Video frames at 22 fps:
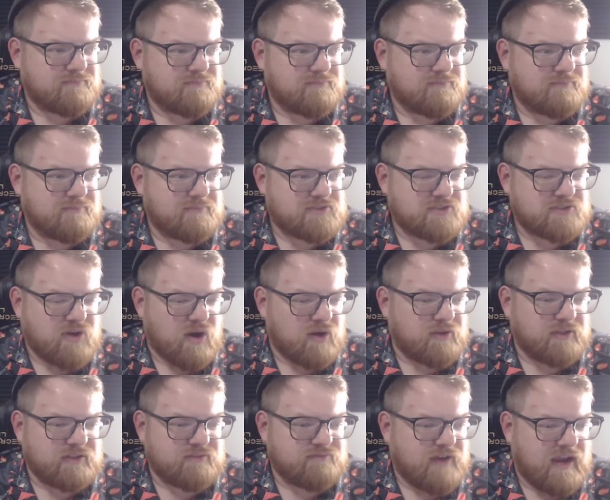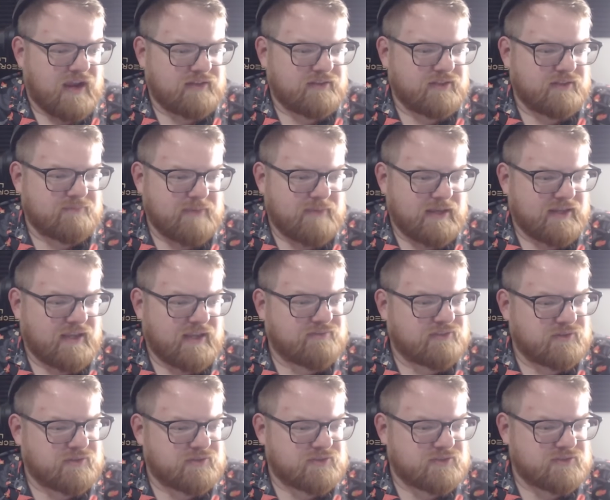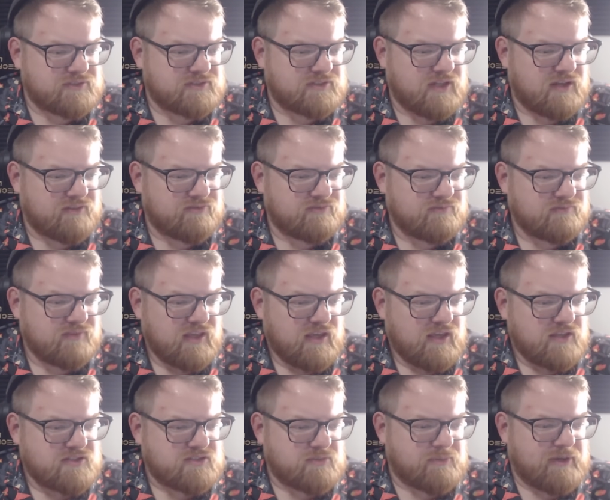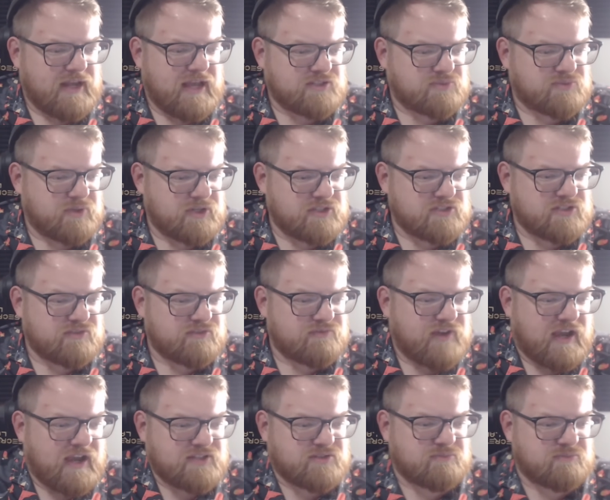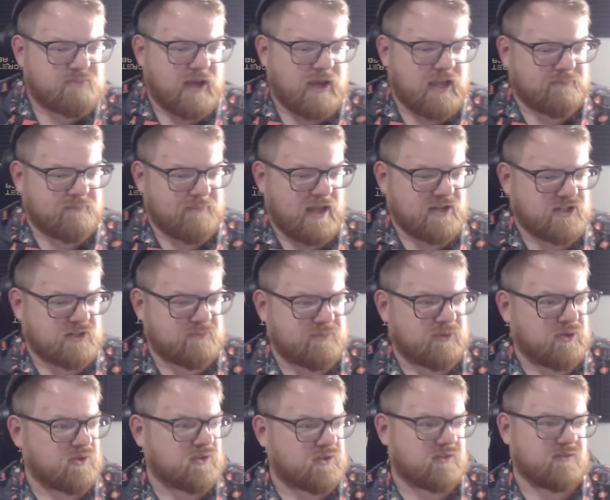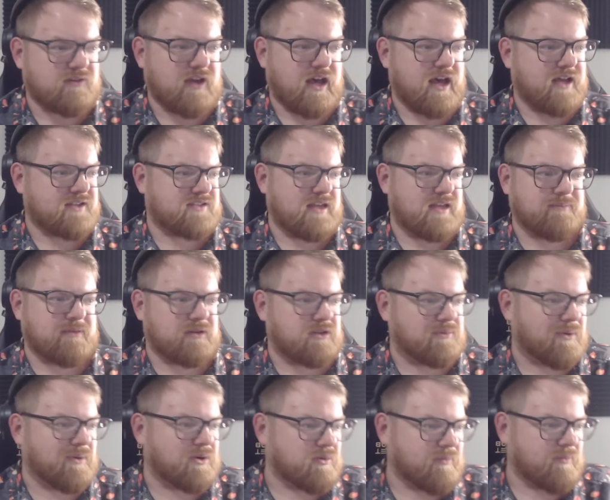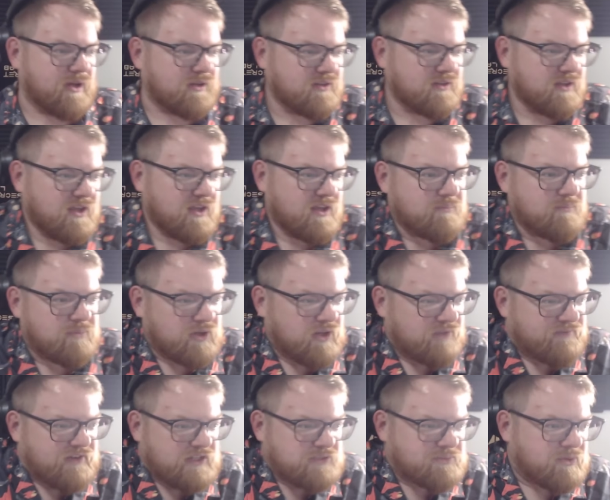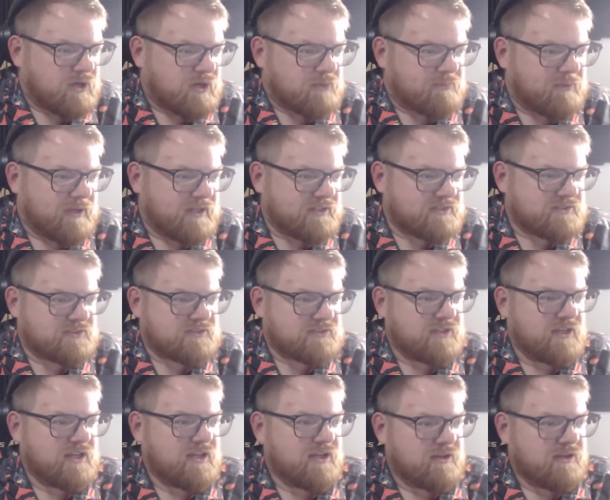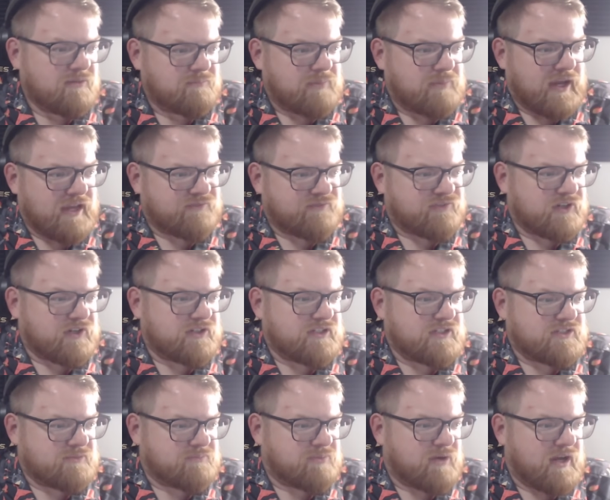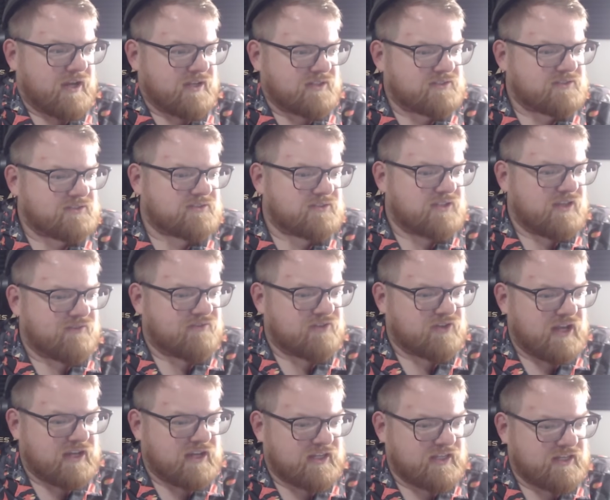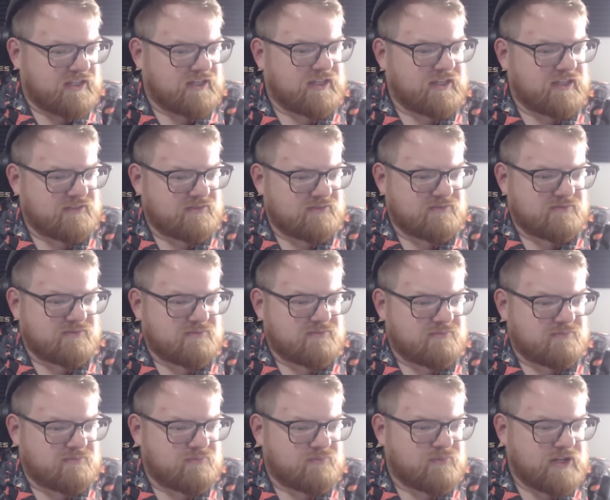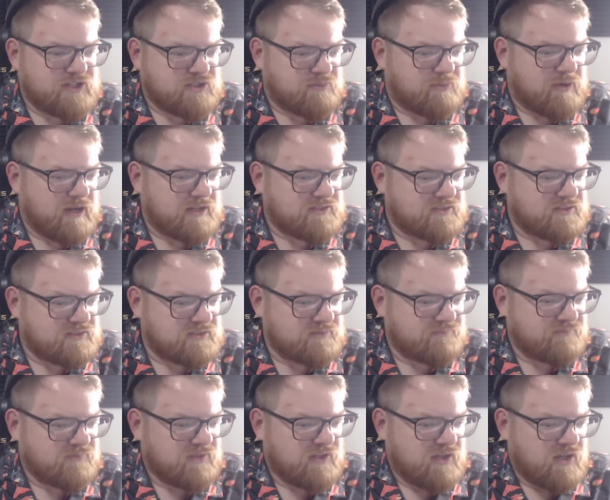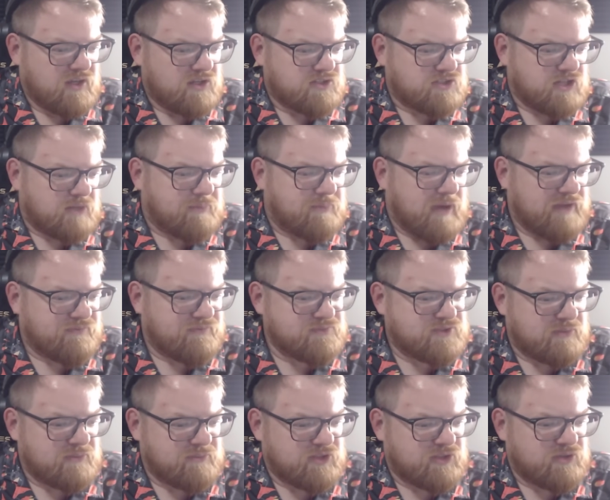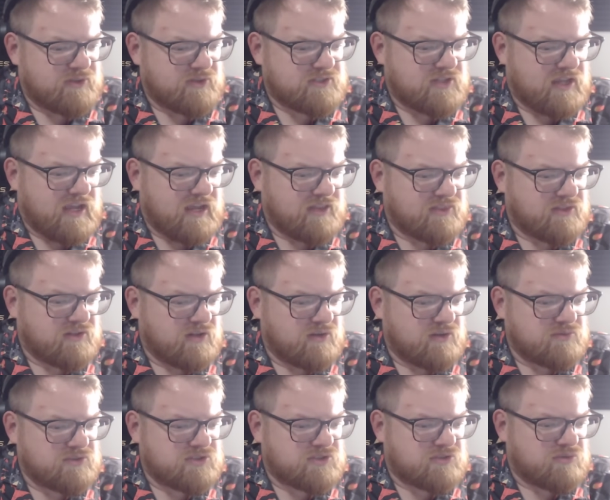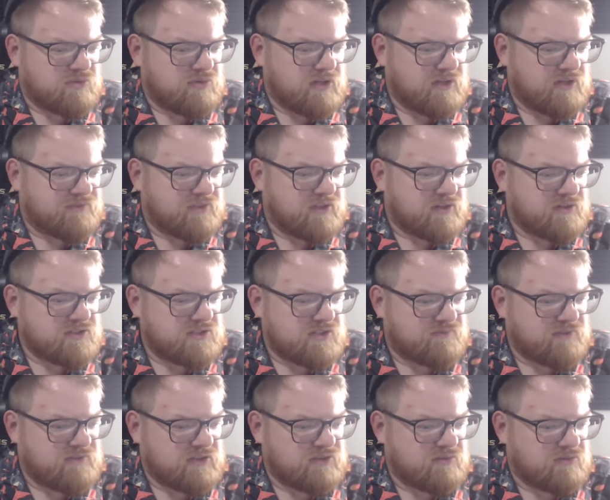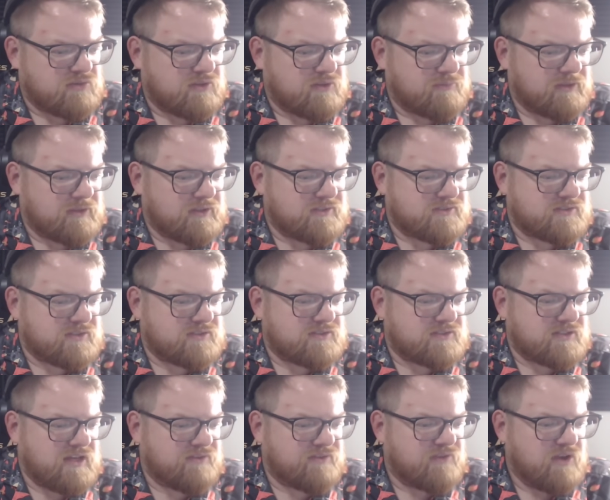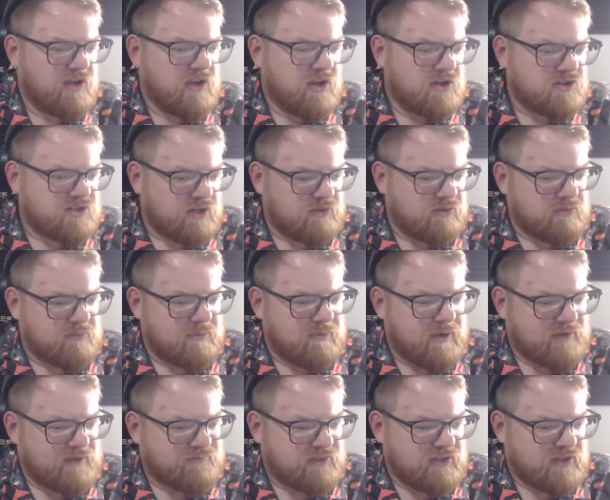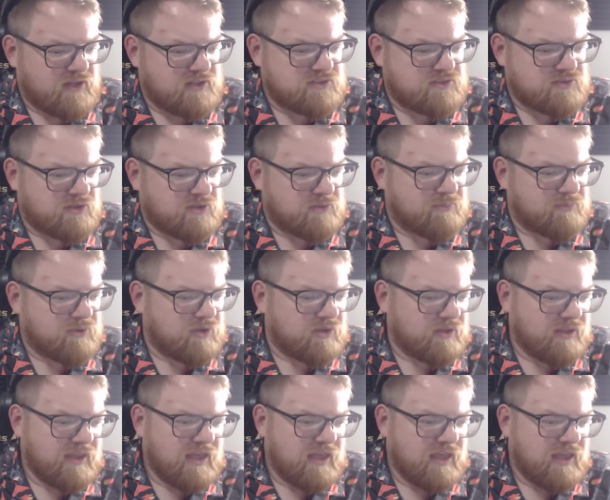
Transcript: Scarlet and Violet Mega Evolution stuff. Someone asked, what is your advice with buying Magic bulk? Same thing as Pokemon. Put it on Facebook Marketplace, buy it for a decent price. If you're not getting it, raise your prices. Should I buy from someone who has had their own store if they're sifting through them and listed stuff? Should I only be buying for the unsorted bulk?